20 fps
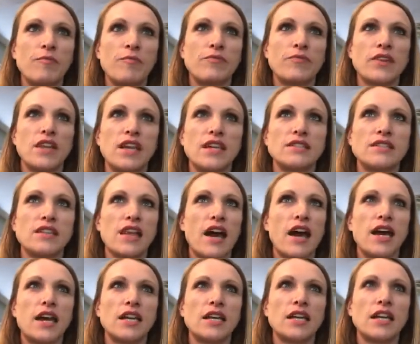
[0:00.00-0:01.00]
is
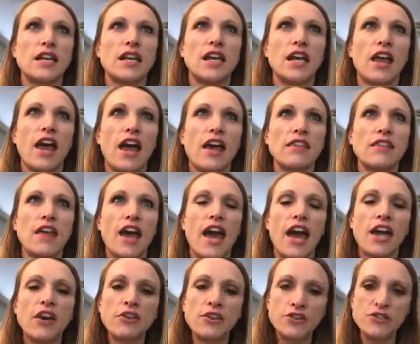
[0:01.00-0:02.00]
that
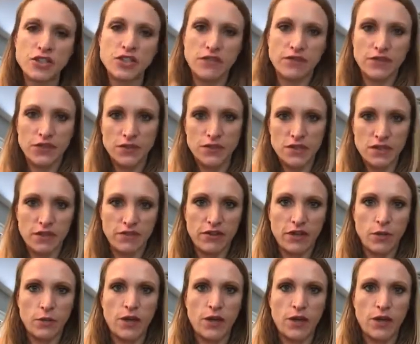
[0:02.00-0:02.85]
energy feels different.